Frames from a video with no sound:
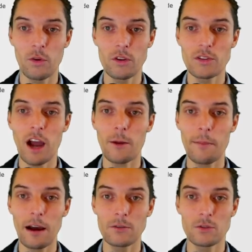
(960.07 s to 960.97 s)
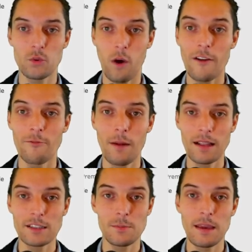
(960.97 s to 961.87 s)
you talk about 12
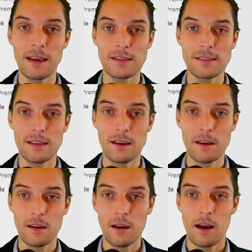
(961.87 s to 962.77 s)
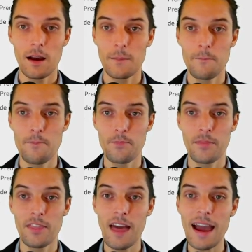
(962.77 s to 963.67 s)
months, because
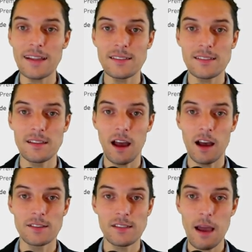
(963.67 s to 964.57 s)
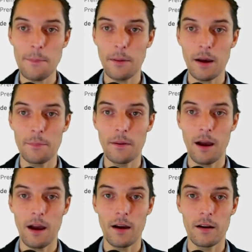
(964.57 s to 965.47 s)
that's a step up
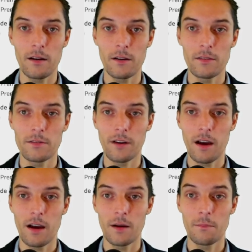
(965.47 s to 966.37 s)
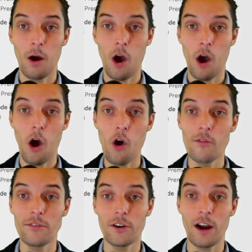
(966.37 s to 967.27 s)
of
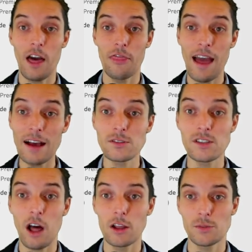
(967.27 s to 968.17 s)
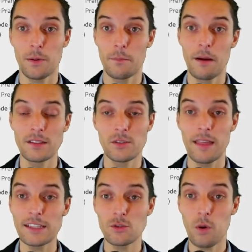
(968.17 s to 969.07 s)
over $1,000 per month. So
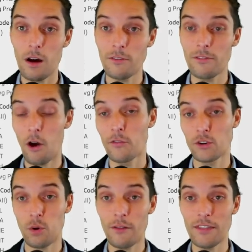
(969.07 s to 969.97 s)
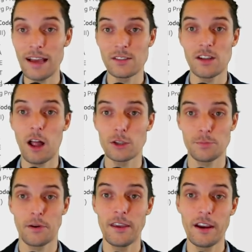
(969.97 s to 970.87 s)
that's over $12,000
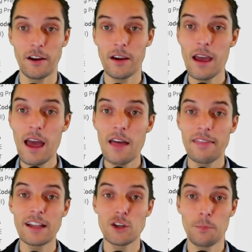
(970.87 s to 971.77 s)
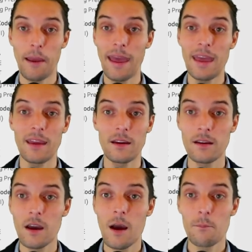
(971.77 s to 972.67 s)
per year that you're paying
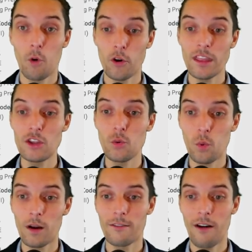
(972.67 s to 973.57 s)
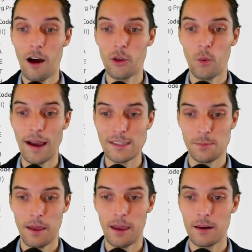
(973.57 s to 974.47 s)
more than you would have otherwise
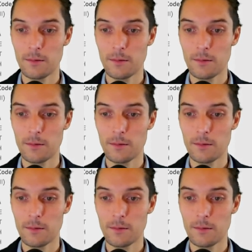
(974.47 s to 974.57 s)
paid.